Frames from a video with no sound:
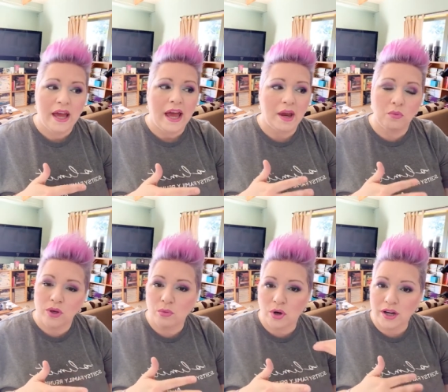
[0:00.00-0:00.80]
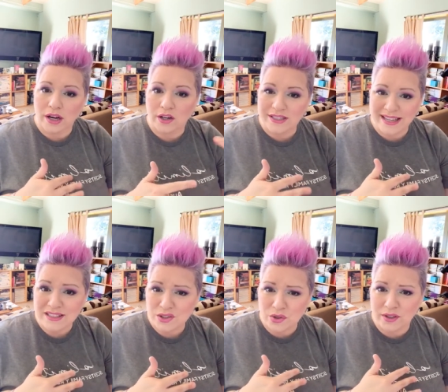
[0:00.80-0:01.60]
and we work at our
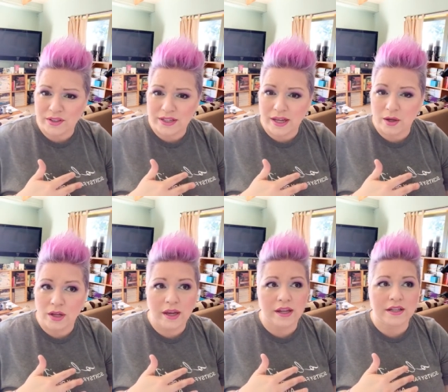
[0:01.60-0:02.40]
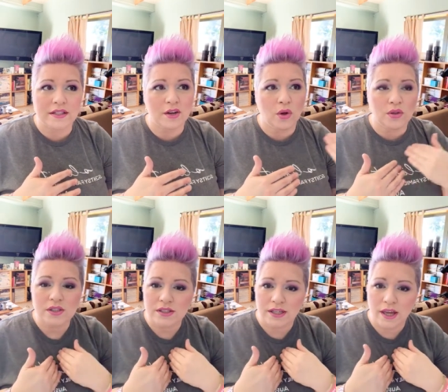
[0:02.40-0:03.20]
desks during the day because it holds
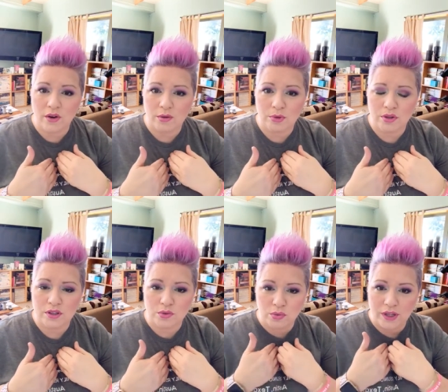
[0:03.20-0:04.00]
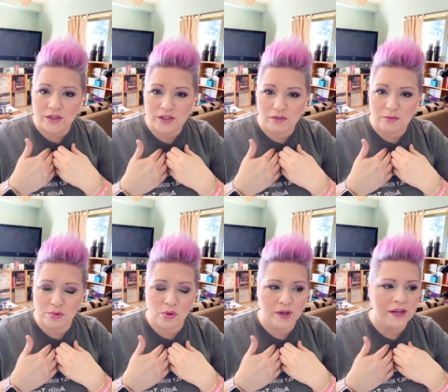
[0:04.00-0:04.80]
us accountable because we are
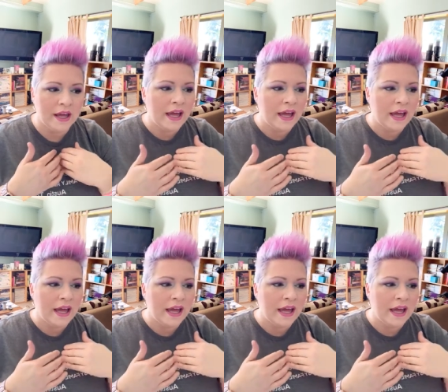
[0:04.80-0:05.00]
self-employed